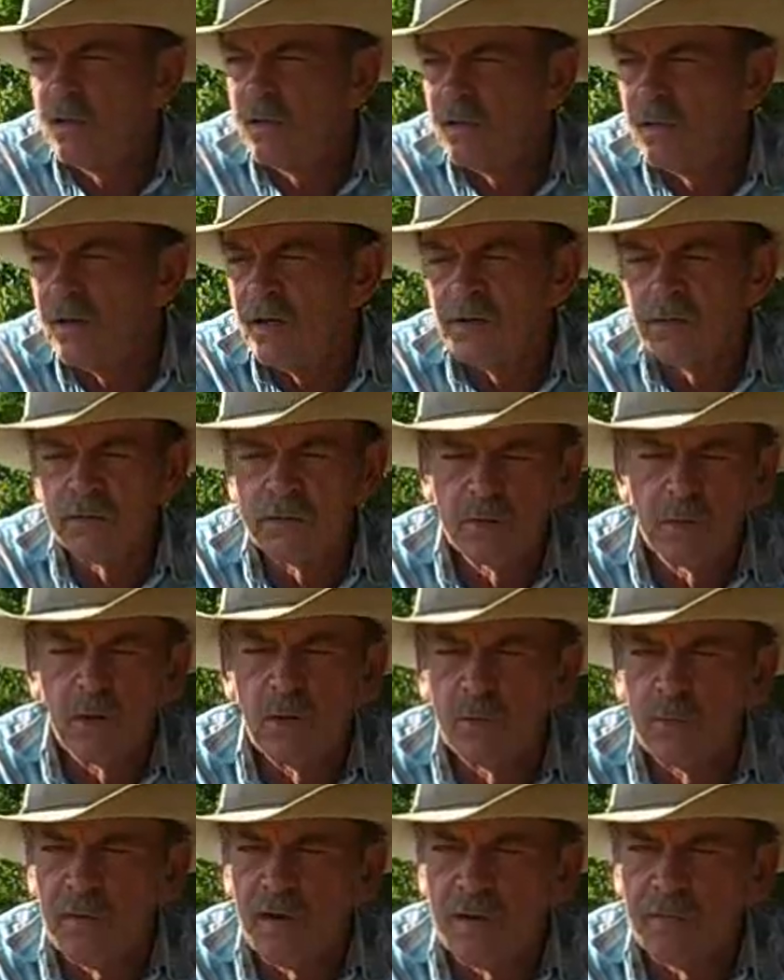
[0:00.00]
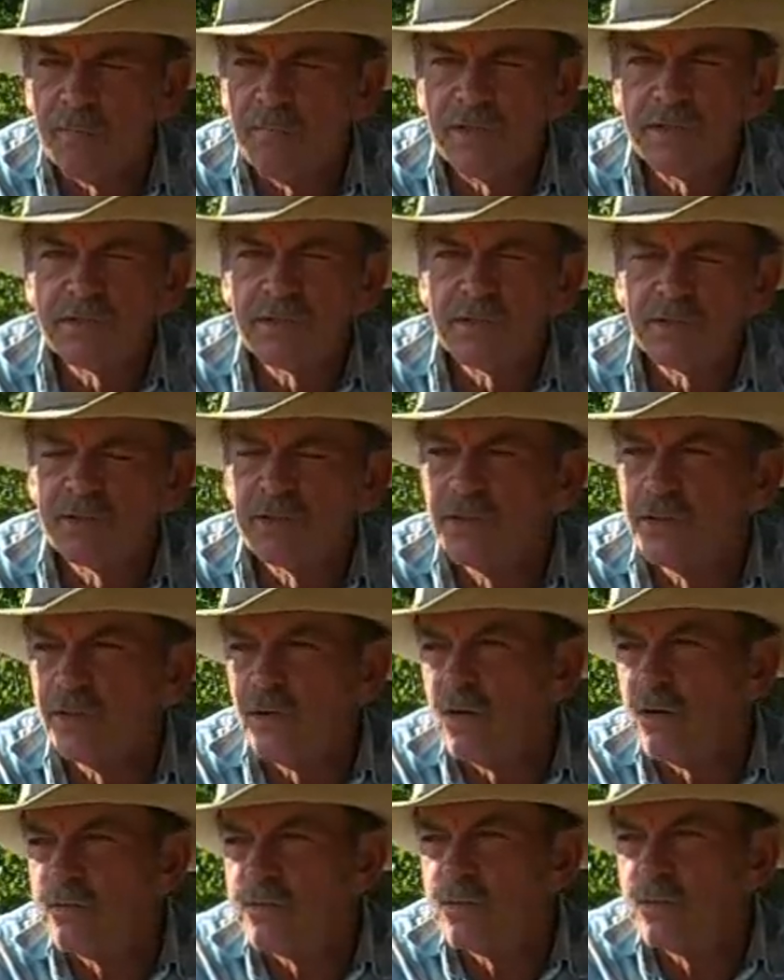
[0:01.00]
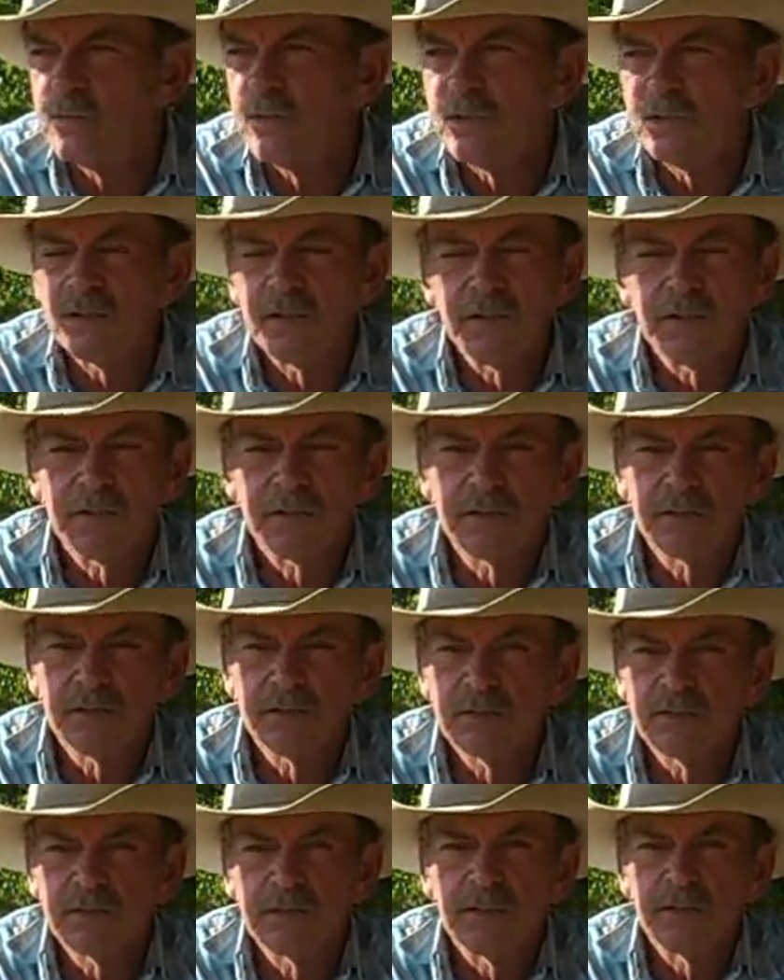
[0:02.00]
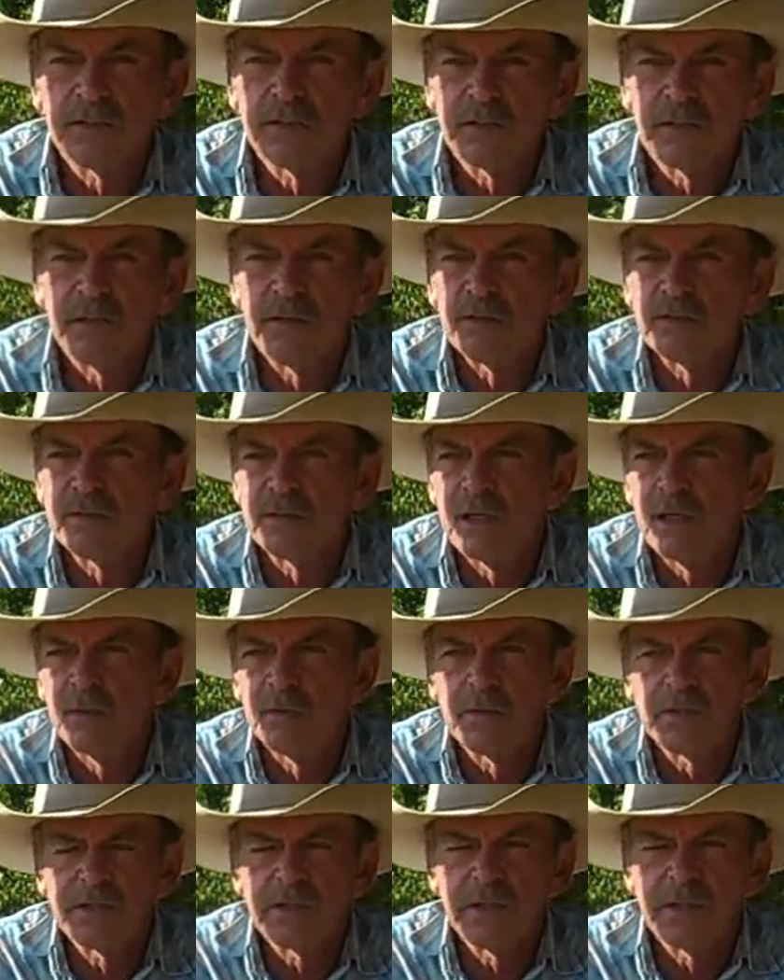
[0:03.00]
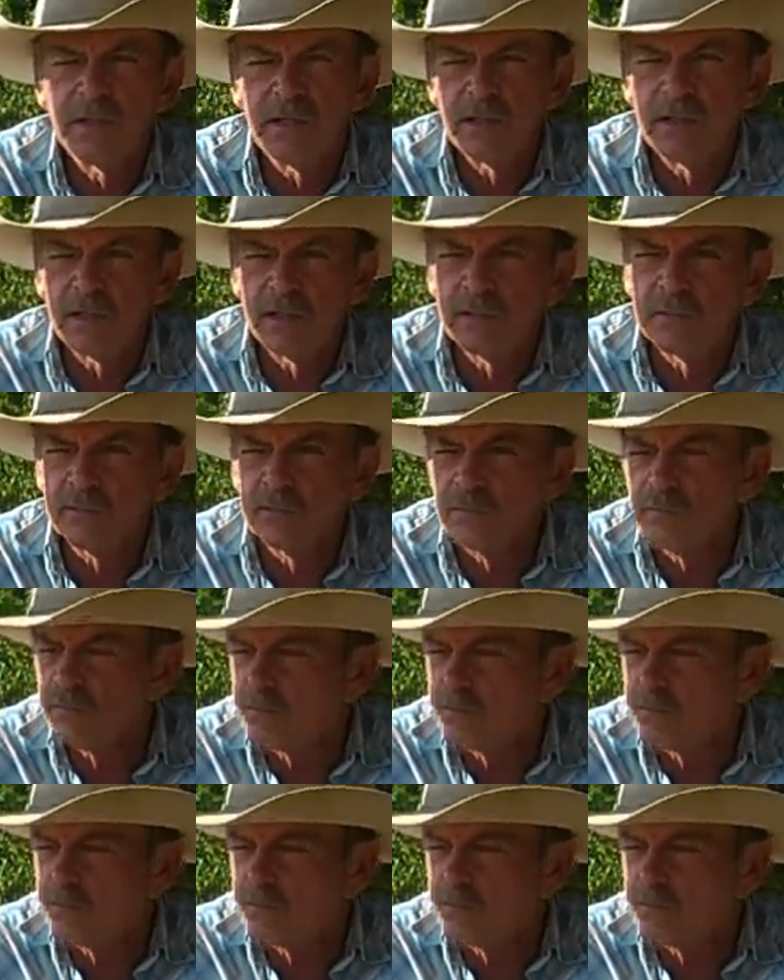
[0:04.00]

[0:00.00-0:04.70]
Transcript: You know, I don't go by pictures too often because, you know, they don't tell much of anything.